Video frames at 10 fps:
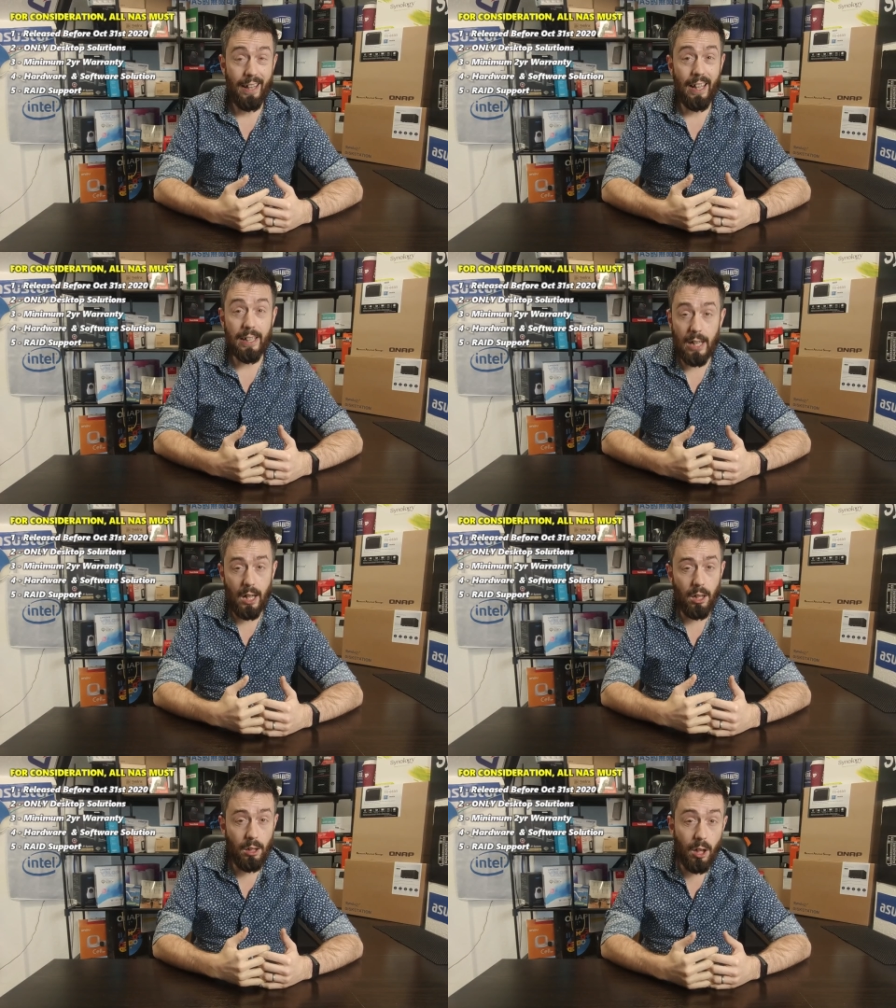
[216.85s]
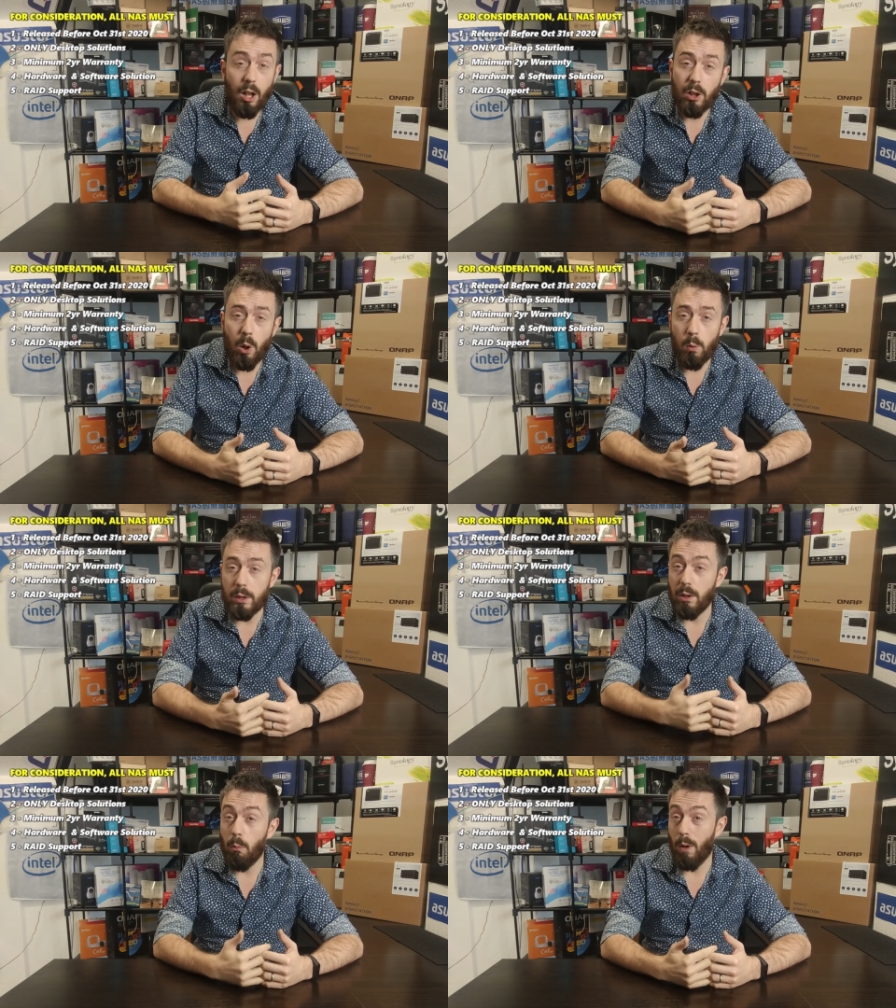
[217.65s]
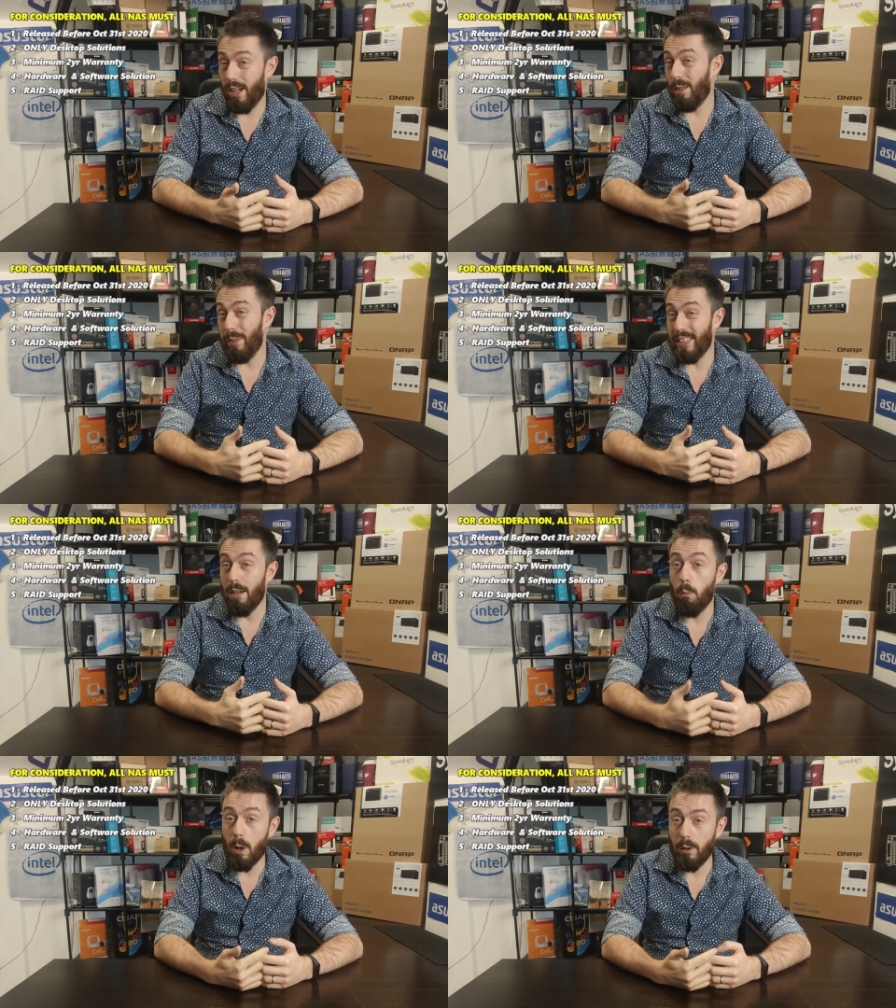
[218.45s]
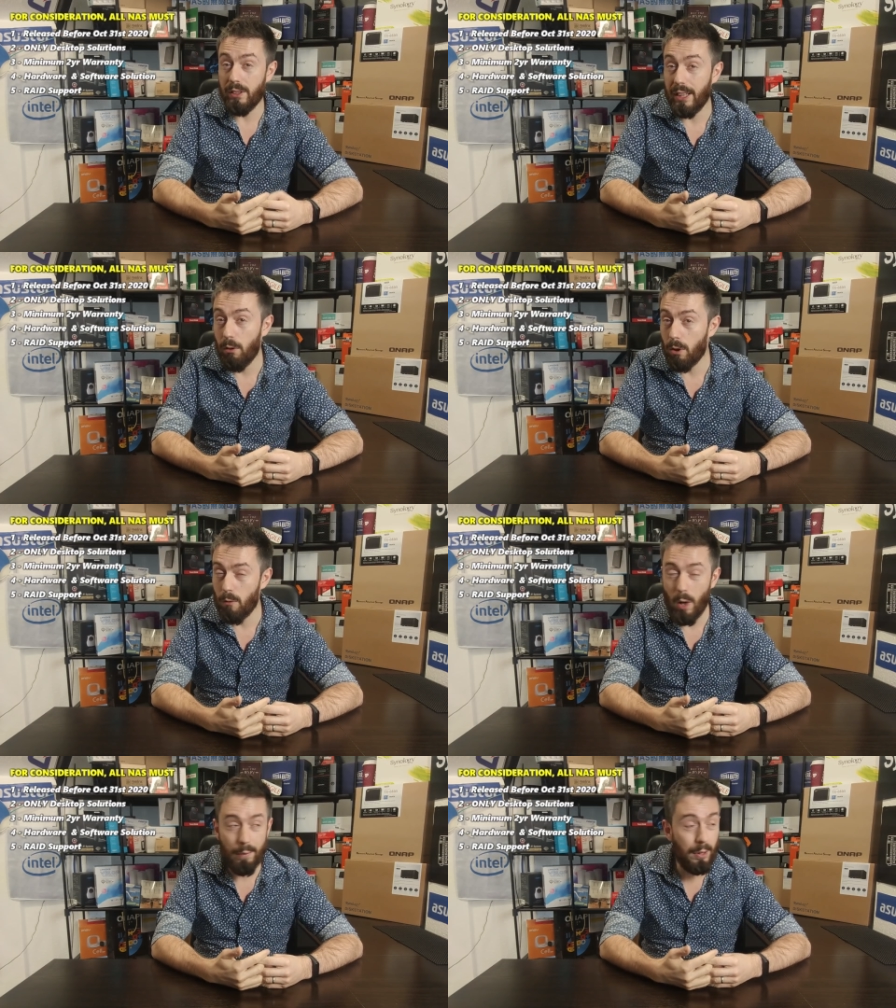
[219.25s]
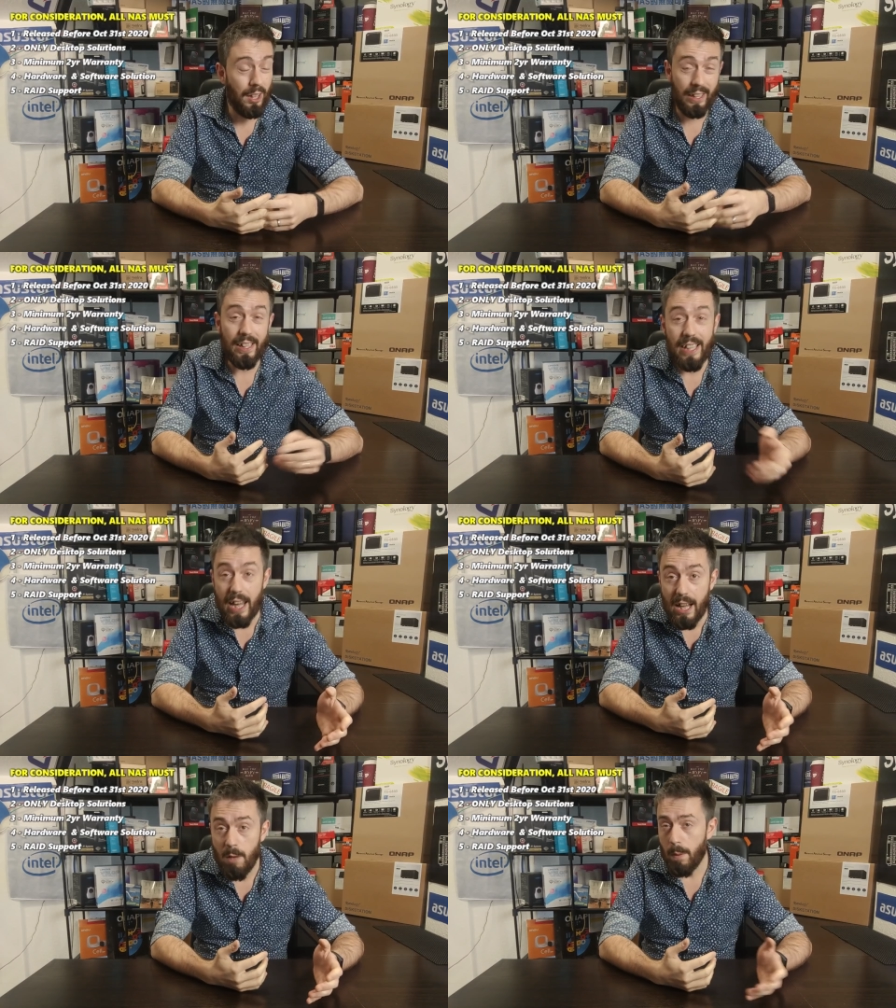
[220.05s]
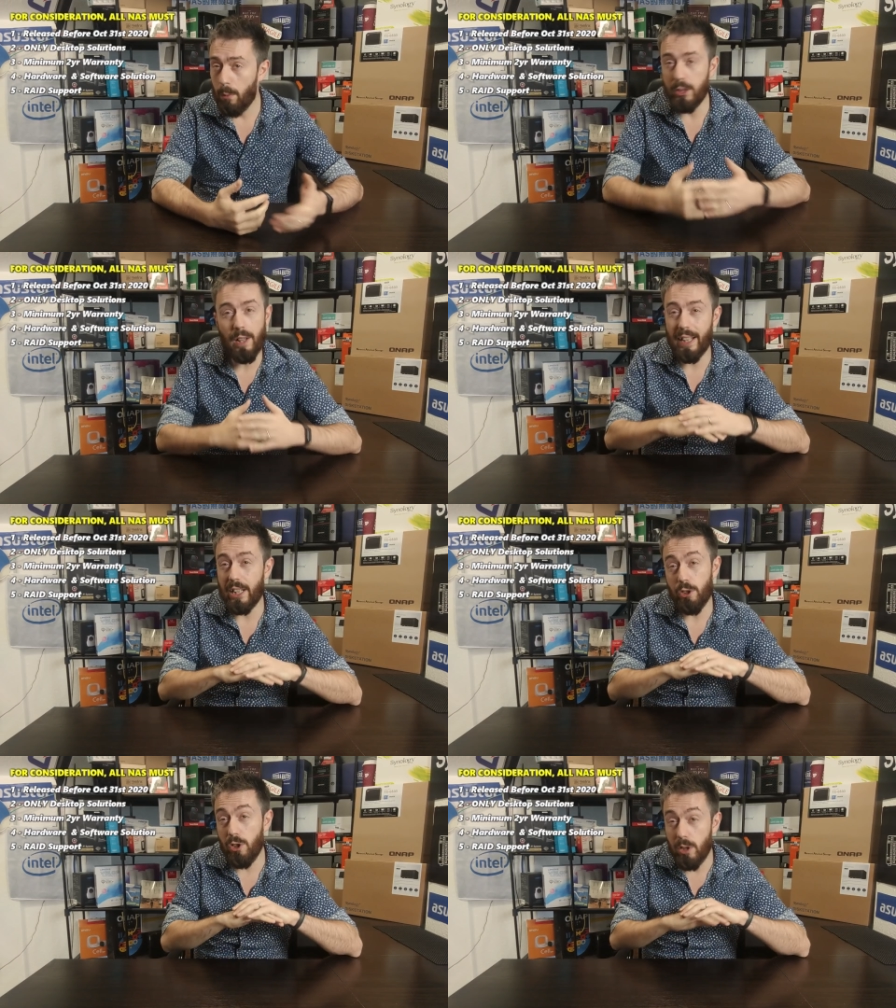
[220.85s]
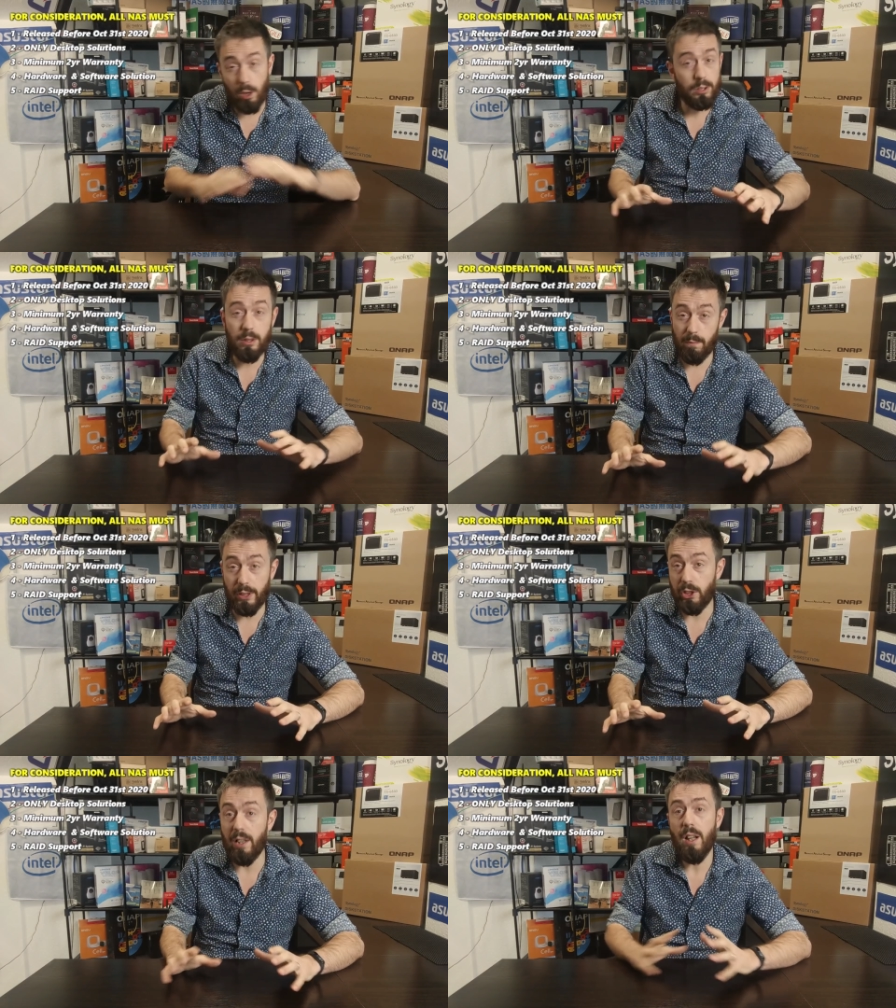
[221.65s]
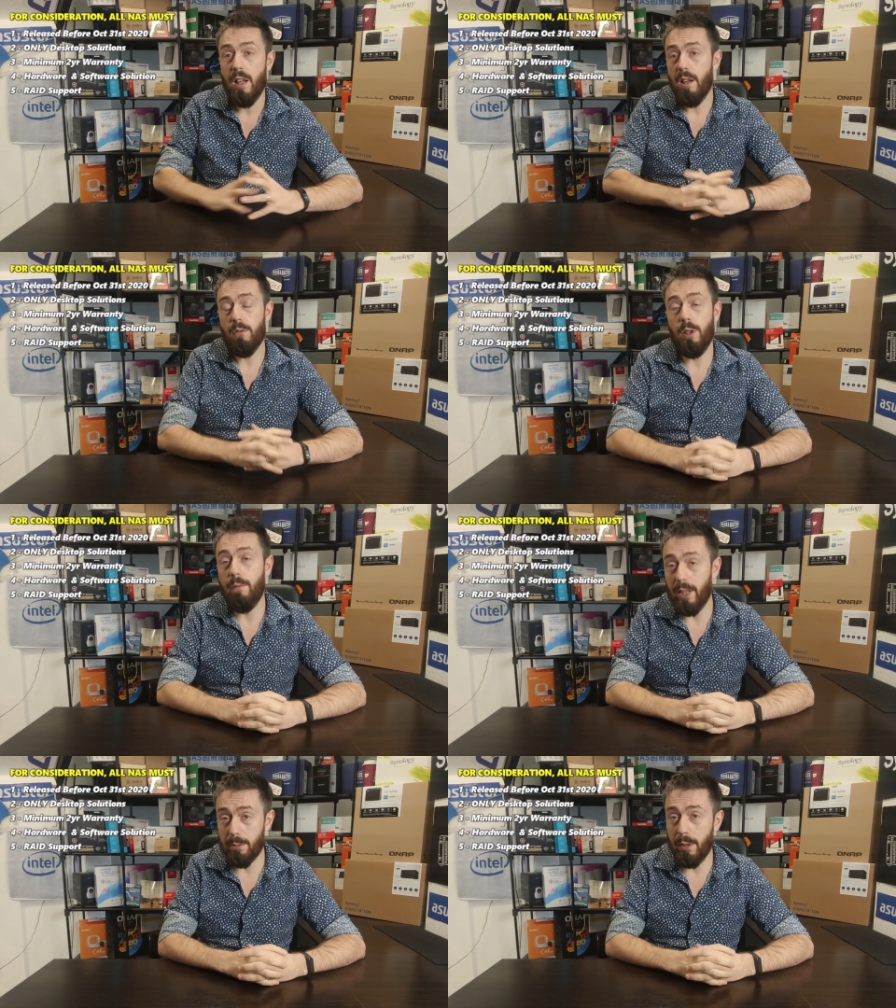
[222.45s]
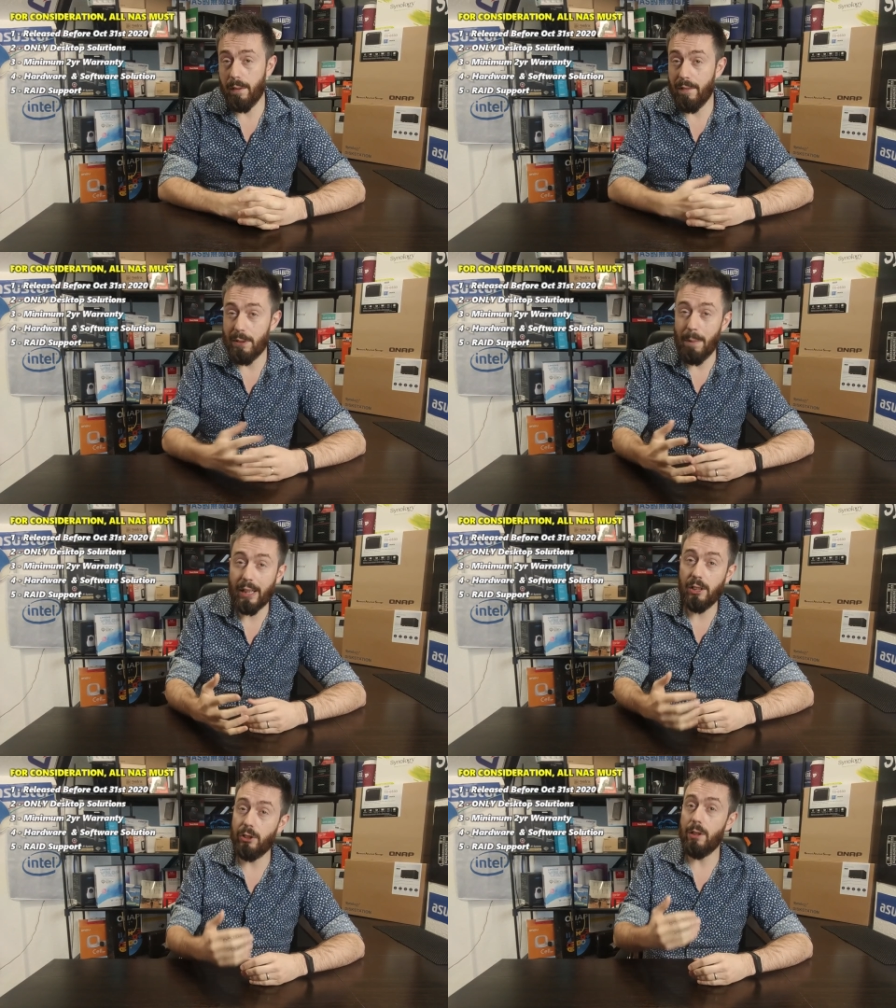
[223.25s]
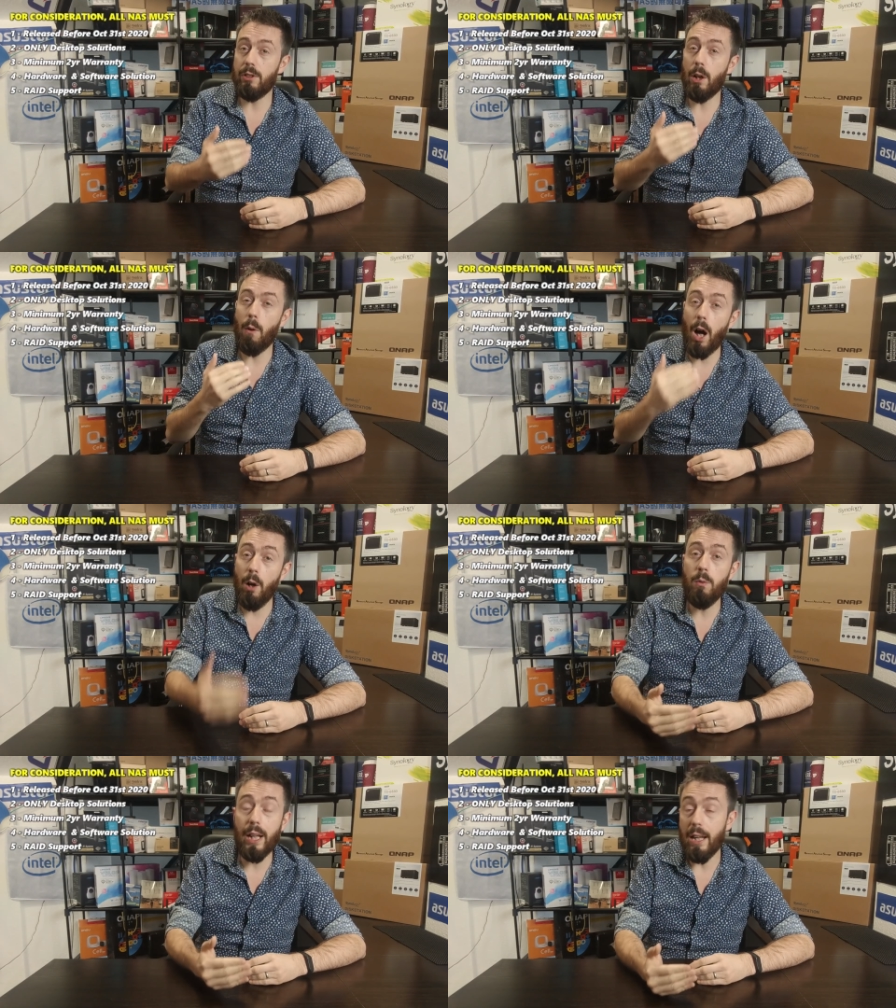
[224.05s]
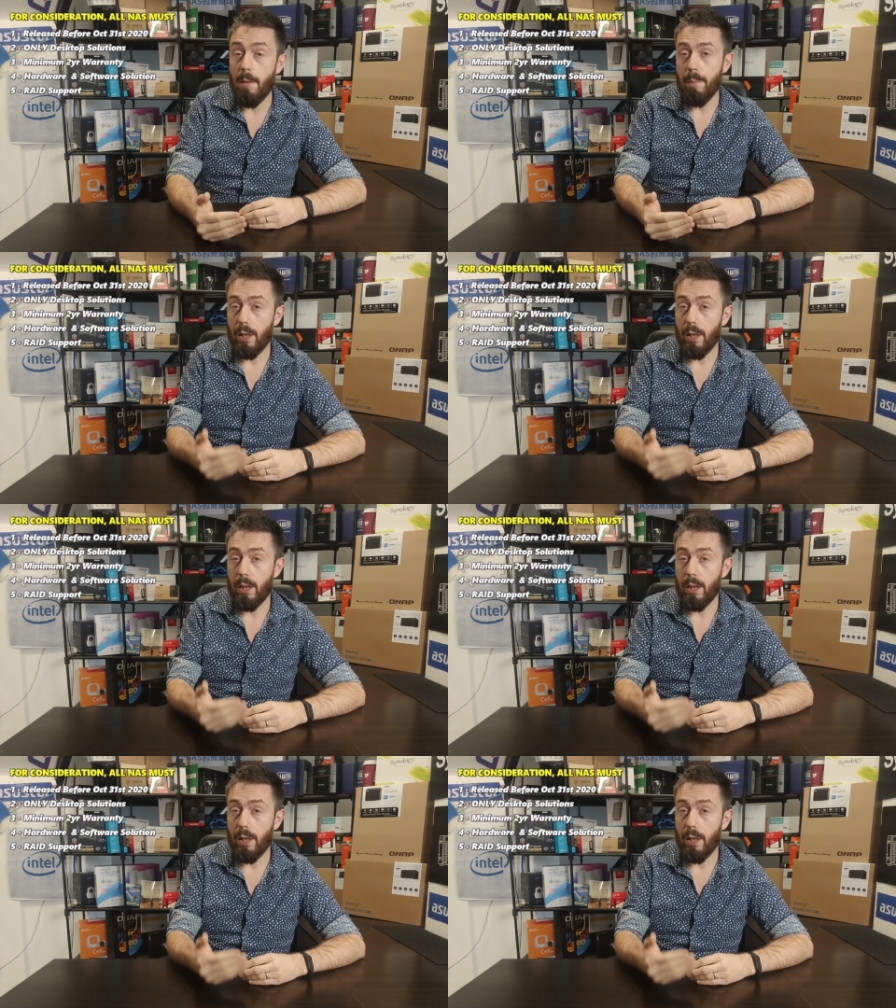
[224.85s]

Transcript: and they cut a lot of corners, and one of them is their warranty. They'll arrive with like a year, which I think is not sufficient for an investment of this magnitude. So only